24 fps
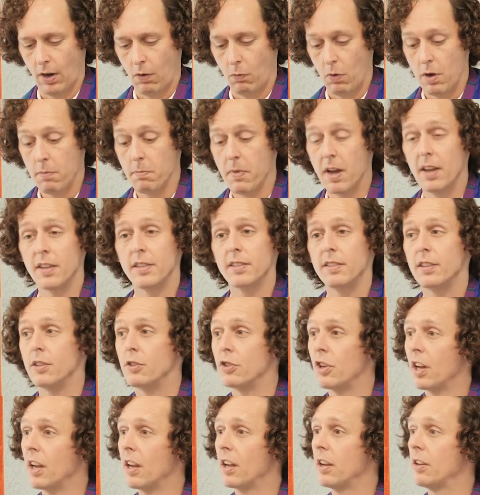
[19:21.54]
We must
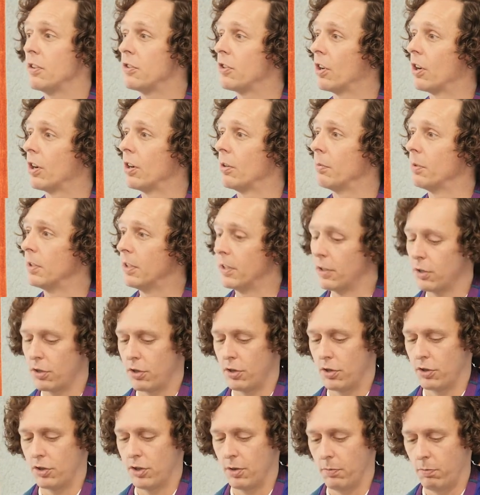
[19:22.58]
change our
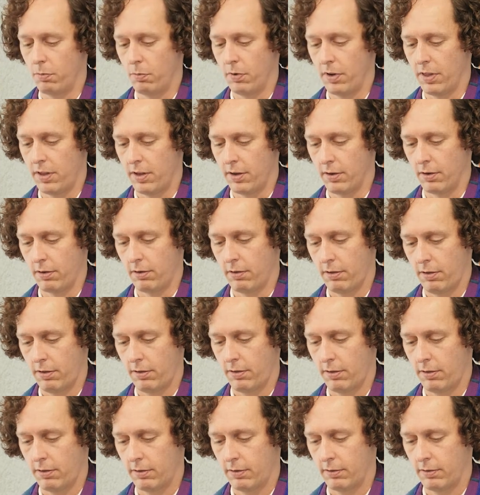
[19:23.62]
relationship with the earth.